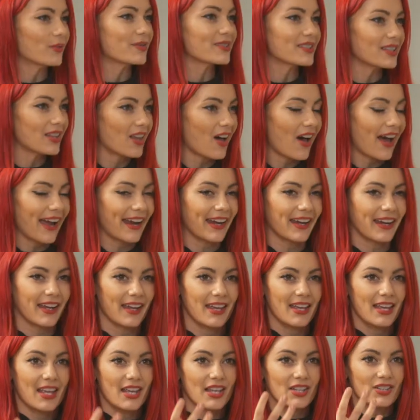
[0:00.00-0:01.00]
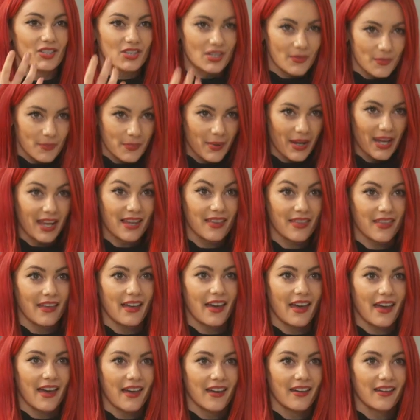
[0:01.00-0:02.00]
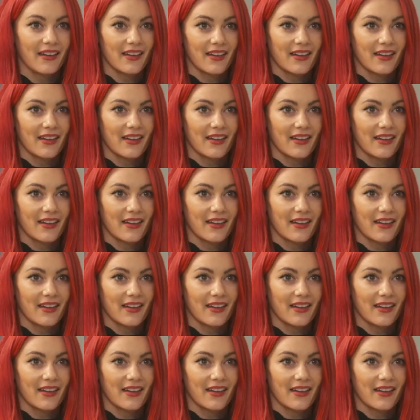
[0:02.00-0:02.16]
was like to be there